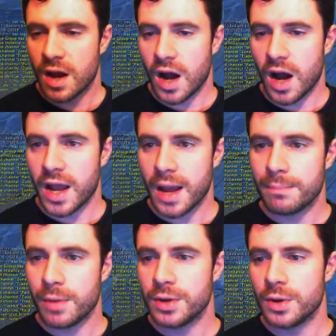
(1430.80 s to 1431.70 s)
I am
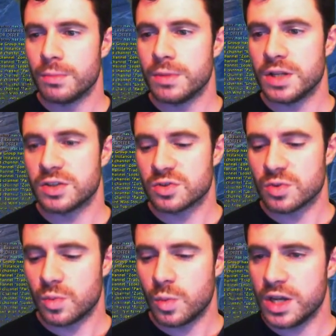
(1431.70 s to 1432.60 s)
by no means
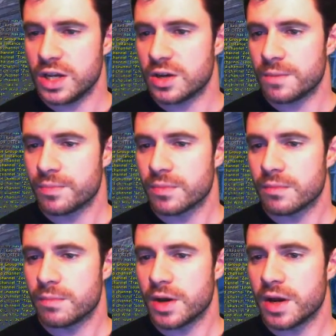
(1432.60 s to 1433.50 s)
weak,
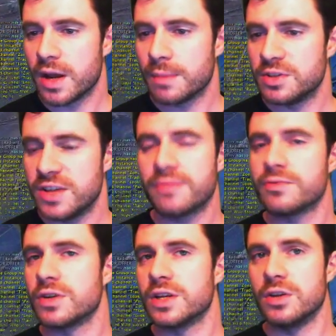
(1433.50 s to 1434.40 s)
but I am
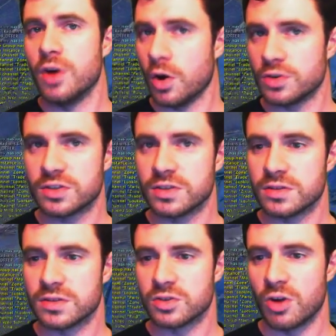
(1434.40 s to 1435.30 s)
definitely not
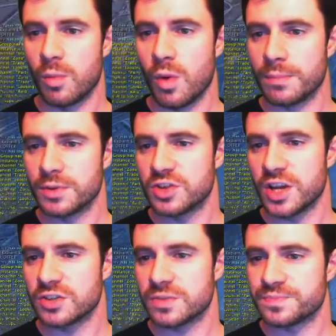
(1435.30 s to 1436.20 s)
the top
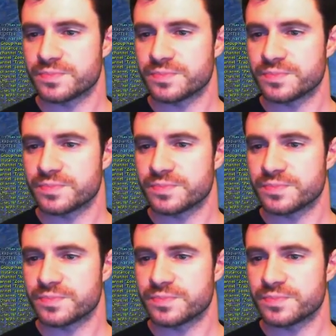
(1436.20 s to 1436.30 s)
1%.